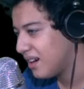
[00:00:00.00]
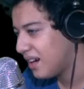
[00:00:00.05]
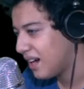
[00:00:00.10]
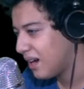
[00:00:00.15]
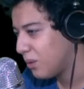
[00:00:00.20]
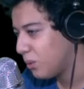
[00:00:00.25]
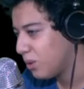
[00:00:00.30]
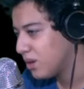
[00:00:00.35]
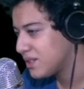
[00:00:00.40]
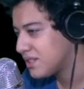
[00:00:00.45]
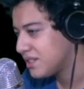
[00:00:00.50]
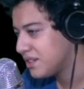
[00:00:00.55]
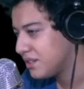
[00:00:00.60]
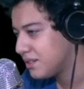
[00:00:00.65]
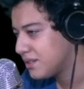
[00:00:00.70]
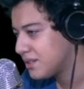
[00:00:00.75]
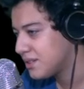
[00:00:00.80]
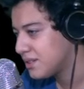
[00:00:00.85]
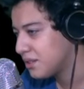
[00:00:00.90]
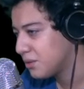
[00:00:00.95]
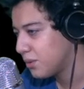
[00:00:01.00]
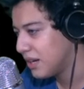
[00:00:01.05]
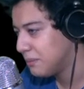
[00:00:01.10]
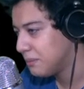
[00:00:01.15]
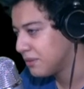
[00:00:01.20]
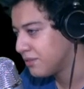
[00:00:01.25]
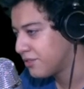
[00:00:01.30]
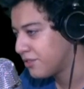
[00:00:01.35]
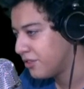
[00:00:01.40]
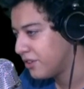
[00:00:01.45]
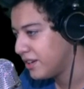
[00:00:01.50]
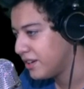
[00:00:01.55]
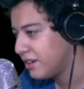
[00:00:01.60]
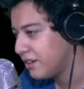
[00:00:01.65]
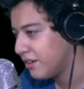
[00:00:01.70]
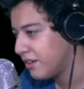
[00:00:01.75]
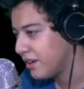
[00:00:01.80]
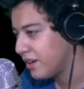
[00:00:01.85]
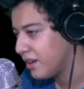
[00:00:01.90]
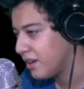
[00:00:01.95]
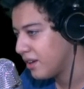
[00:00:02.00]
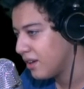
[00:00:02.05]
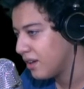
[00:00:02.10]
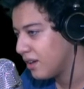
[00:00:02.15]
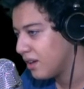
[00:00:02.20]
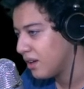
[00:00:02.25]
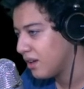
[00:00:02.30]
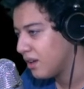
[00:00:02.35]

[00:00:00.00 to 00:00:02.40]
I was here. This is the realm of greenery.